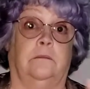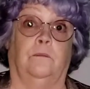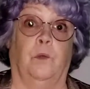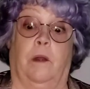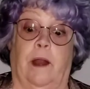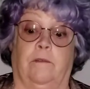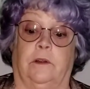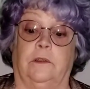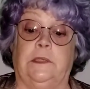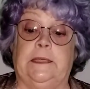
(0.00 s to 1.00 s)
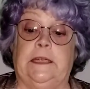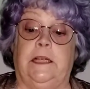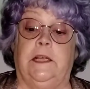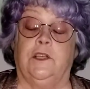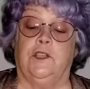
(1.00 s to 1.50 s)
wherever.
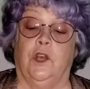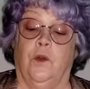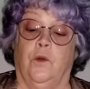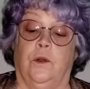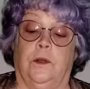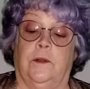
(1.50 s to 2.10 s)
So